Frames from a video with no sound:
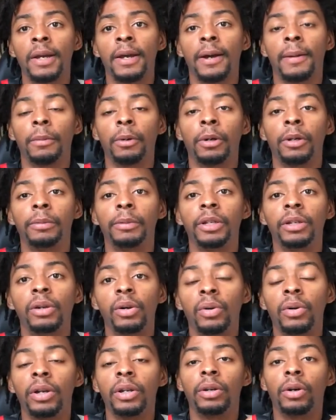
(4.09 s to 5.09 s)
I'm going to be
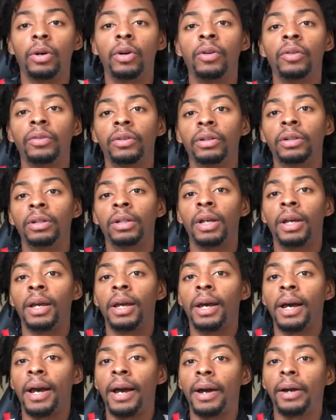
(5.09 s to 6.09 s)
going over
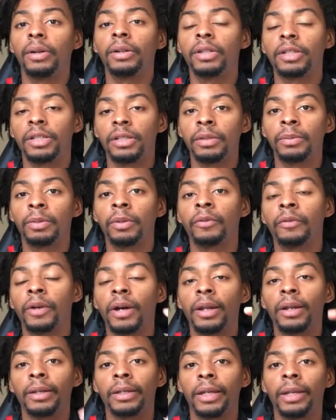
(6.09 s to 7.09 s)
how to
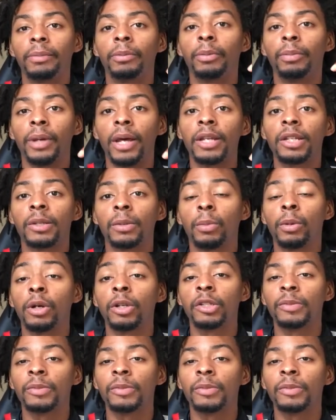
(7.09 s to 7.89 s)
simplify the game of basketball,